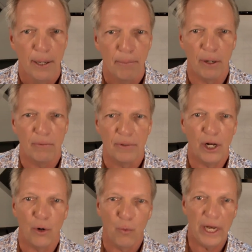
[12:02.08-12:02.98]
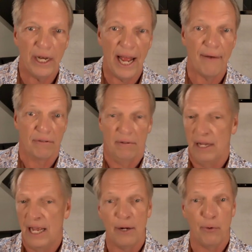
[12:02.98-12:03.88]
but, you know, we didn't have
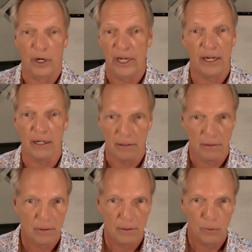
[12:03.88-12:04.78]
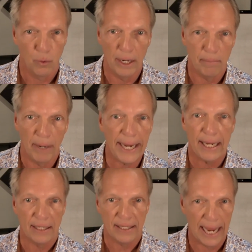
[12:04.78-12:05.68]
anywhere near what my
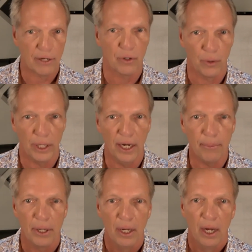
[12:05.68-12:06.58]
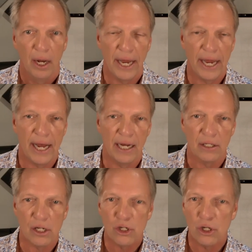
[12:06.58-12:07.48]
kids had growing up.
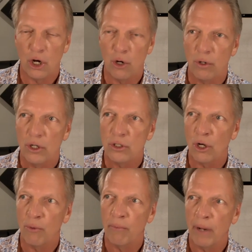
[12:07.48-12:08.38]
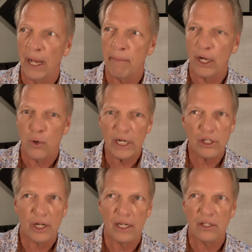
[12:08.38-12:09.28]
And so so my, my
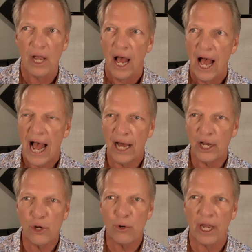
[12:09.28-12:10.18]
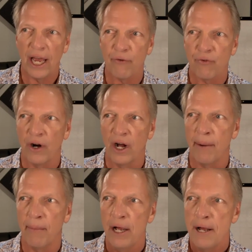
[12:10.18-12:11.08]
question is, how do you get
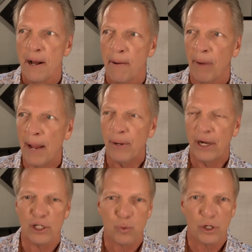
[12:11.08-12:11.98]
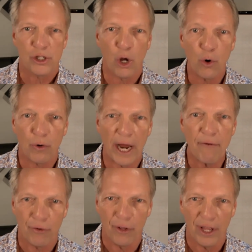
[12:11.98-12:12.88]
from my parents were so
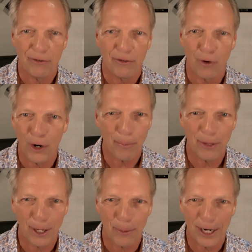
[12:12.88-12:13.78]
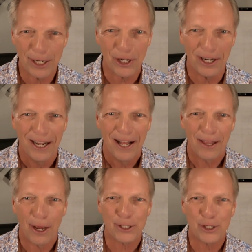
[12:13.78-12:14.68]
grateful. They'd grown up in the Depression.
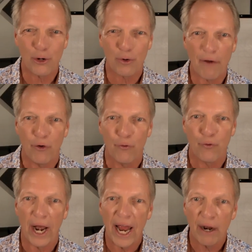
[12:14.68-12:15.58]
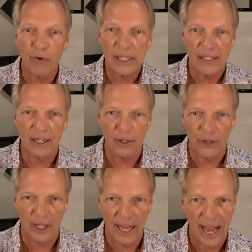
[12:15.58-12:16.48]
They were so grateful for every single
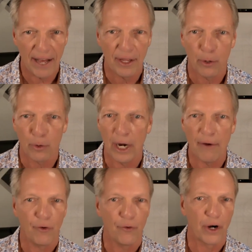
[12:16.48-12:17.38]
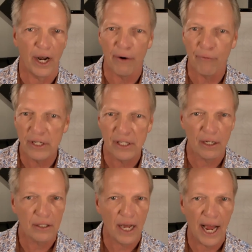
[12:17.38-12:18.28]
thing they had. They were grateful for every
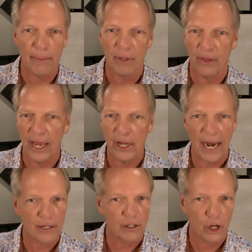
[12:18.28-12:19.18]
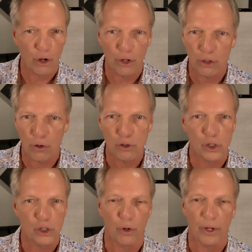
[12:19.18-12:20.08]
single time that they could actually go yeah. to the grocery
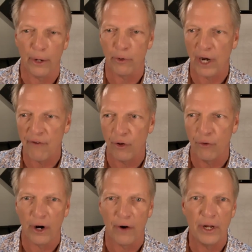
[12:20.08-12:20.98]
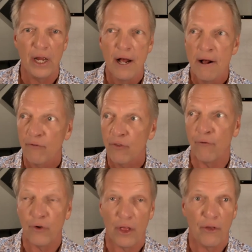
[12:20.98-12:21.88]
store. They were grateful for every,
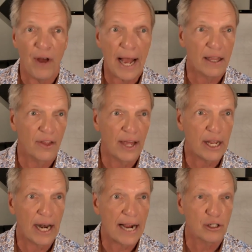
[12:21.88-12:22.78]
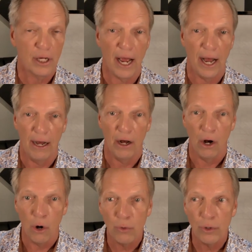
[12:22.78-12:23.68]
for the fact that they could actually
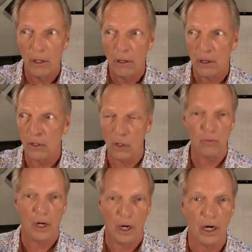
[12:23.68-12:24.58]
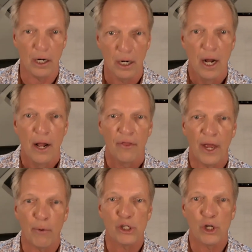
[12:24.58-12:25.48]
own their own car. They
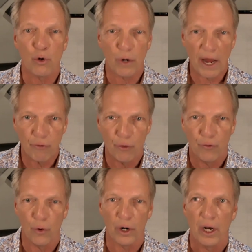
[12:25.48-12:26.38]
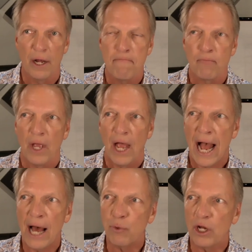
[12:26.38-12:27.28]
were so grateful for.
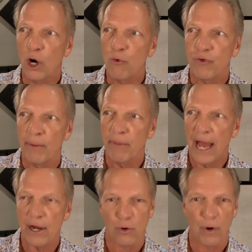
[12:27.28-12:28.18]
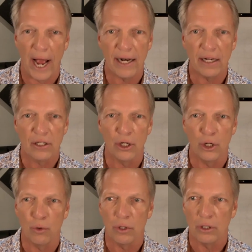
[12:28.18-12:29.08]
How do we go from that
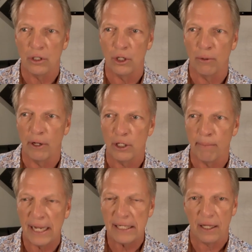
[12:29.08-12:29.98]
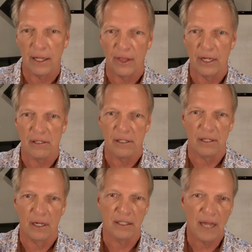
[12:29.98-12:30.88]
gratitude to, to basically this
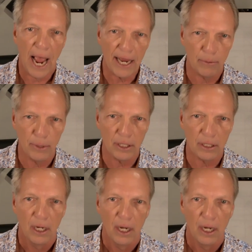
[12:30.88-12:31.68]
entitlement